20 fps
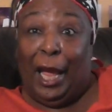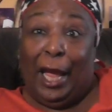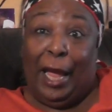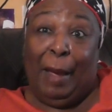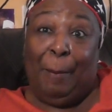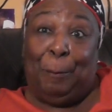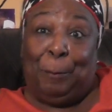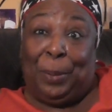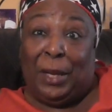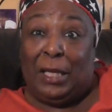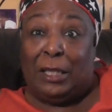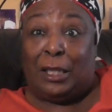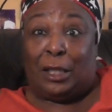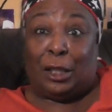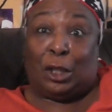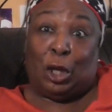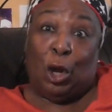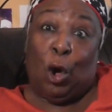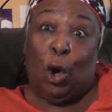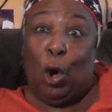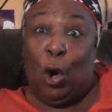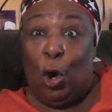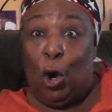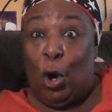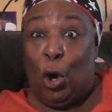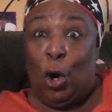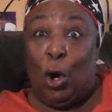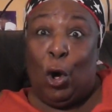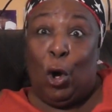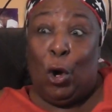
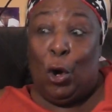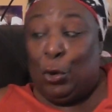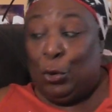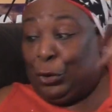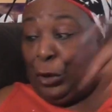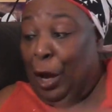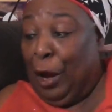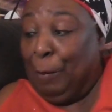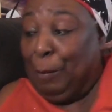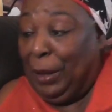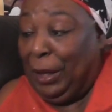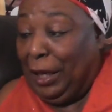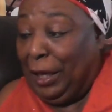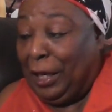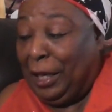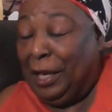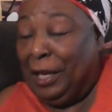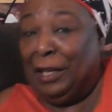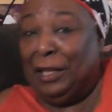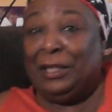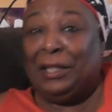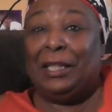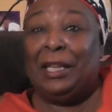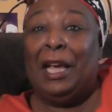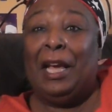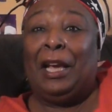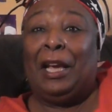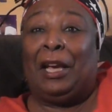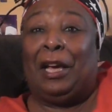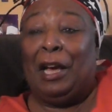episode because
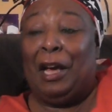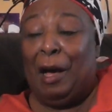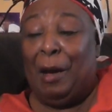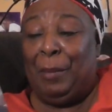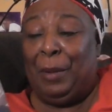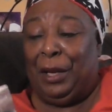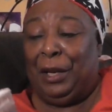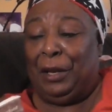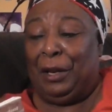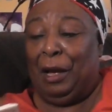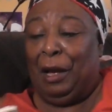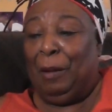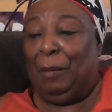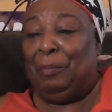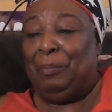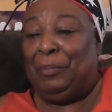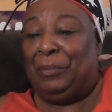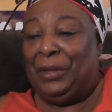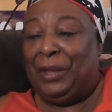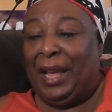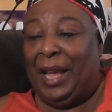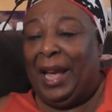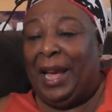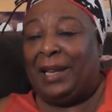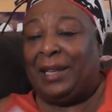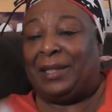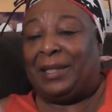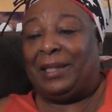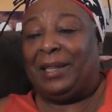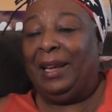coming up
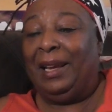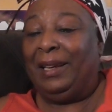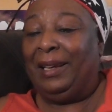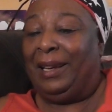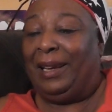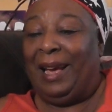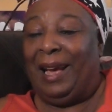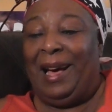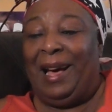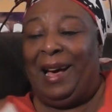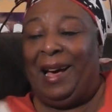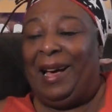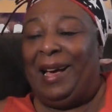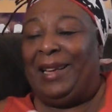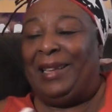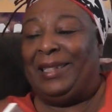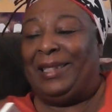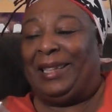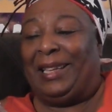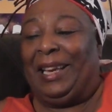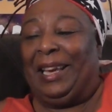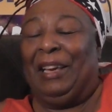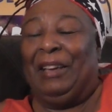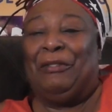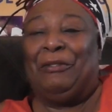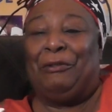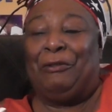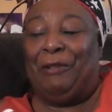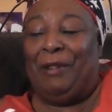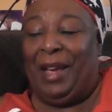next, guys, get
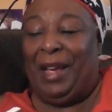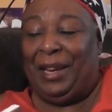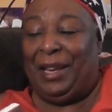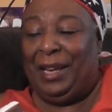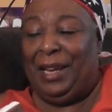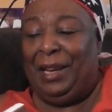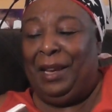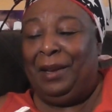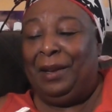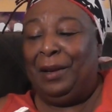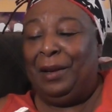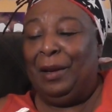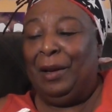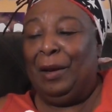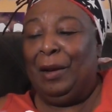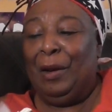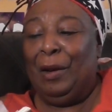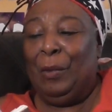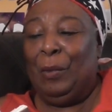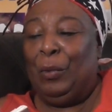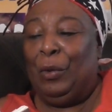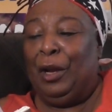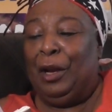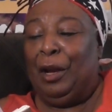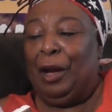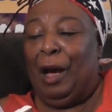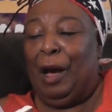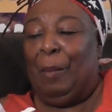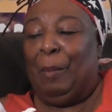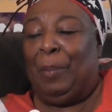ready.
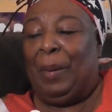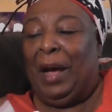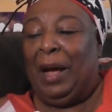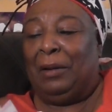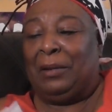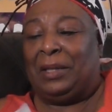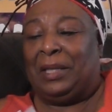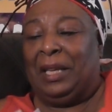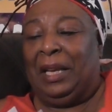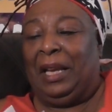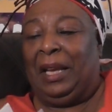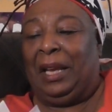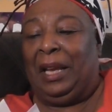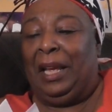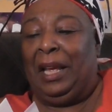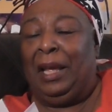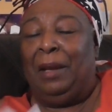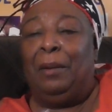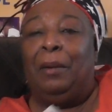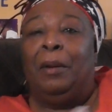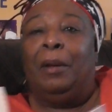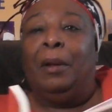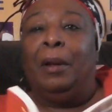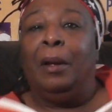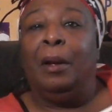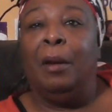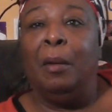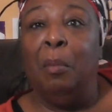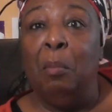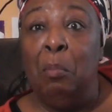We're about to hit
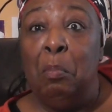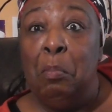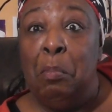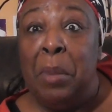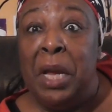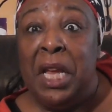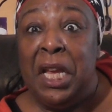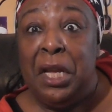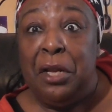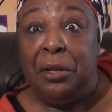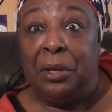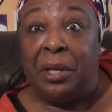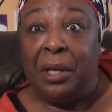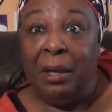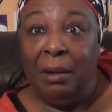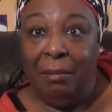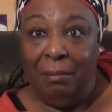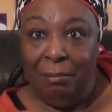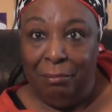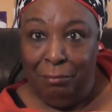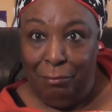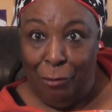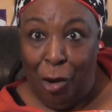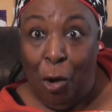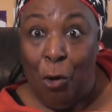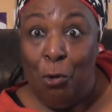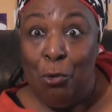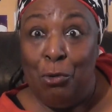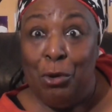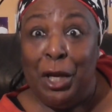meat.
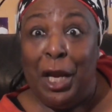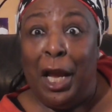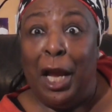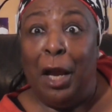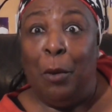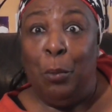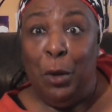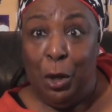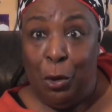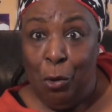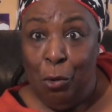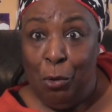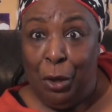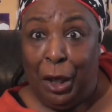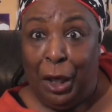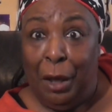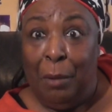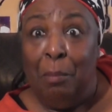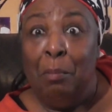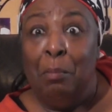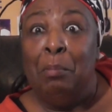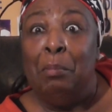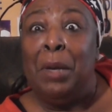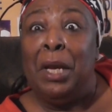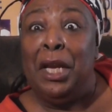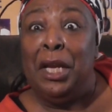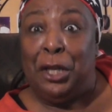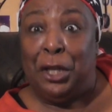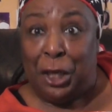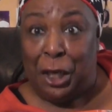Oh, yeah, we're going to get
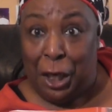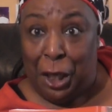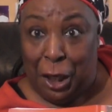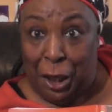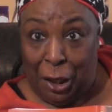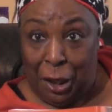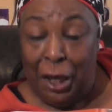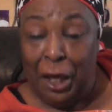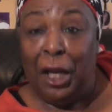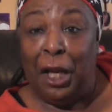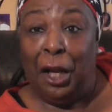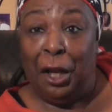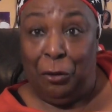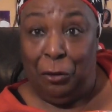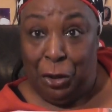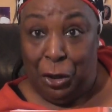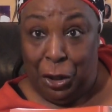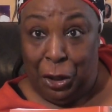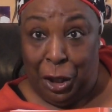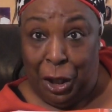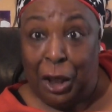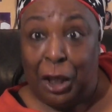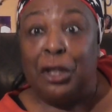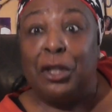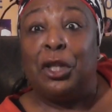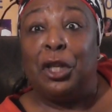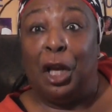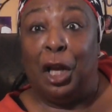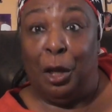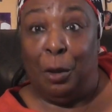meaty in the
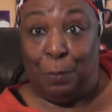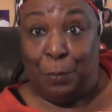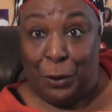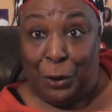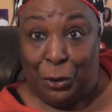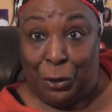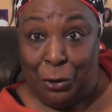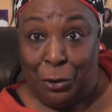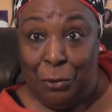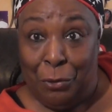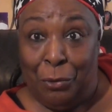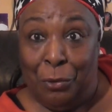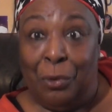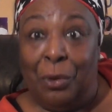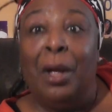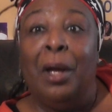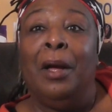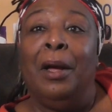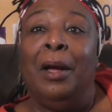next episode.